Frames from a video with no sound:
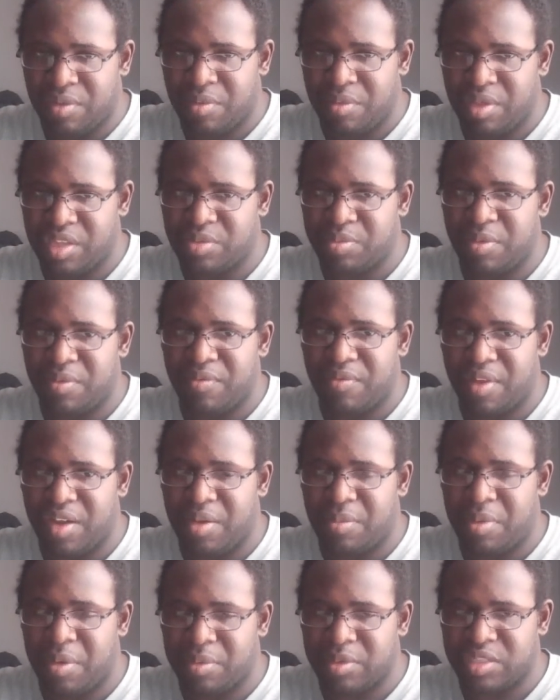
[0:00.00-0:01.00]
It's been very
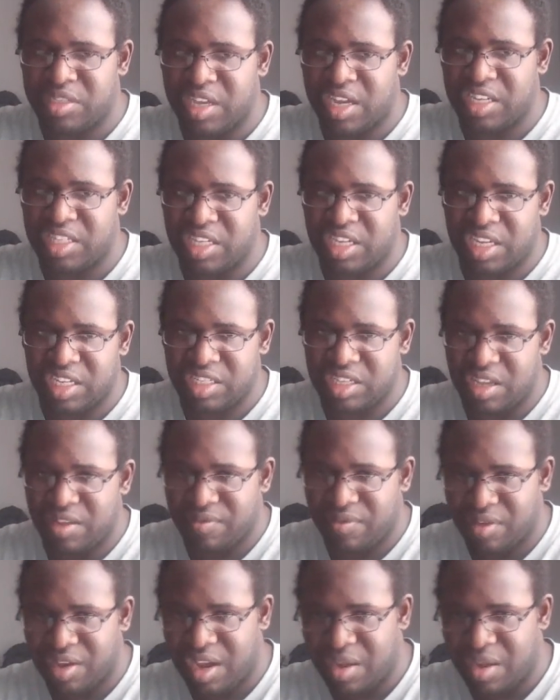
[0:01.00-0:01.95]
publicizing as ever.